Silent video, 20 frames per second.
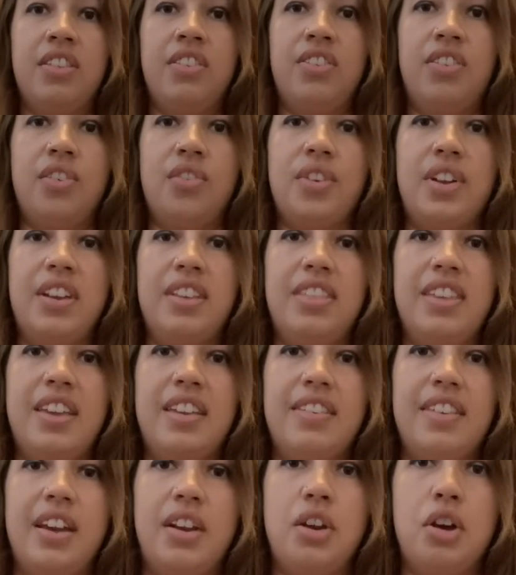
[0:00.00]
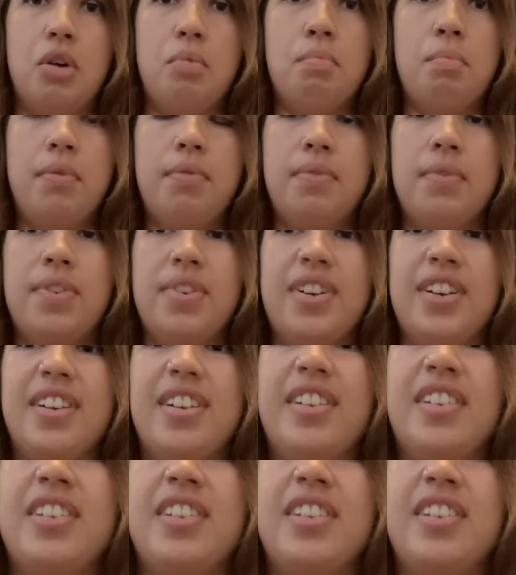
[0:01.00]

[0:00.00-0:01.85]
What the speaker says: took one of these at home before.